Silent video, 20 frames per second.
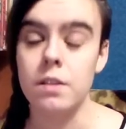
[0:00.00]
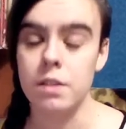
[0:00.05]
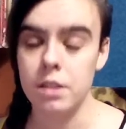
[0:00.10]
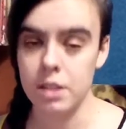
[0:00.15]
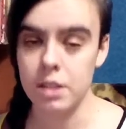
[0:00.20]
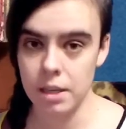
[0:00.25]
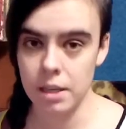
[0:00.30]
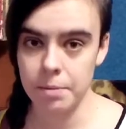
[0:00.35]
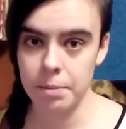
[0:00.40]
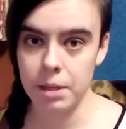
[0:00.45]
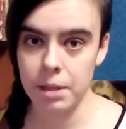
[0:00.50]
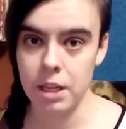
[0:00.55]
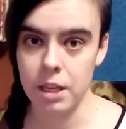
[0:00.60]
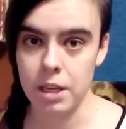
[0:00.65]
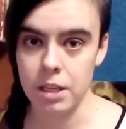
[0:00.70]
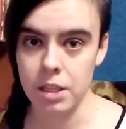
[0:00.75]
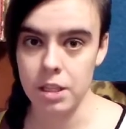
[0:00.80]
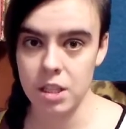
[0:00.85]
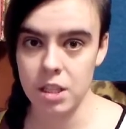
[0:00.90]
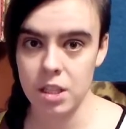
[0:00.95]
The tip
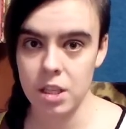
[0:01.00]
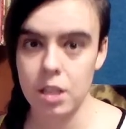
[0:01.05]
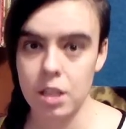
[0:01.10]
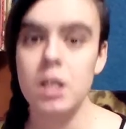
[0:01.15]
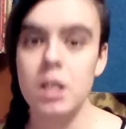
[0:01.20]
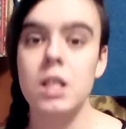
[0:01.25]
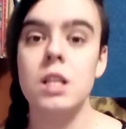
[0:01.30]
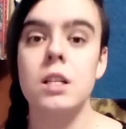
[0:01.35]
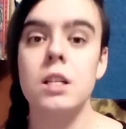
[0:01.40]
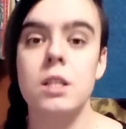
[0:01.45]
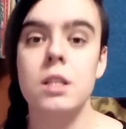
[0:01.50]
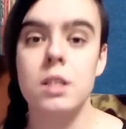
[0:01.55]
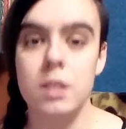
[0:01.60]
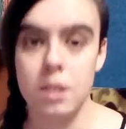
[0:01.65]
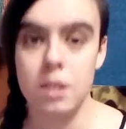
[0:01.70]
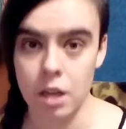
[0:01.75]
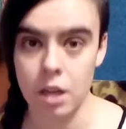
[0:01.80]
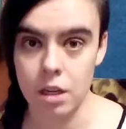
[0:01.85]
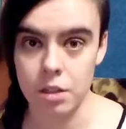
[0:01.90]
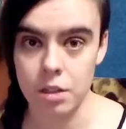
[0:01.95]
is
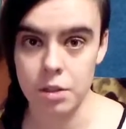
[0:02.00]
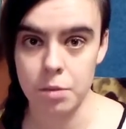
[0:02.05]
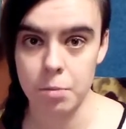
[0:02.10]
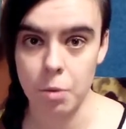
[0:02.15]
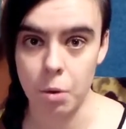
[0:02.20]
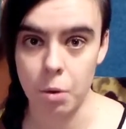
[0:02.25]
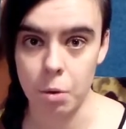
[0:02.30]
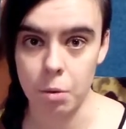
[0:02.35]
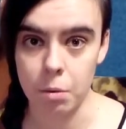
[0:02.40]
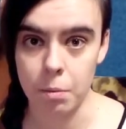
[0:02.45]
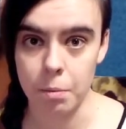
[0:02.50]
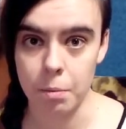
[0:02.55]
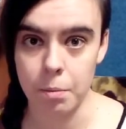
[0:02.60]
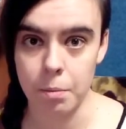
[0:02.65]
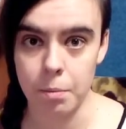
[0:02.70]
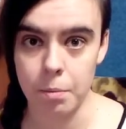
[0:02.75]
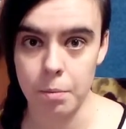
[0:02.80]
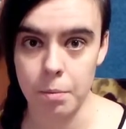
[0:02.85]
start small.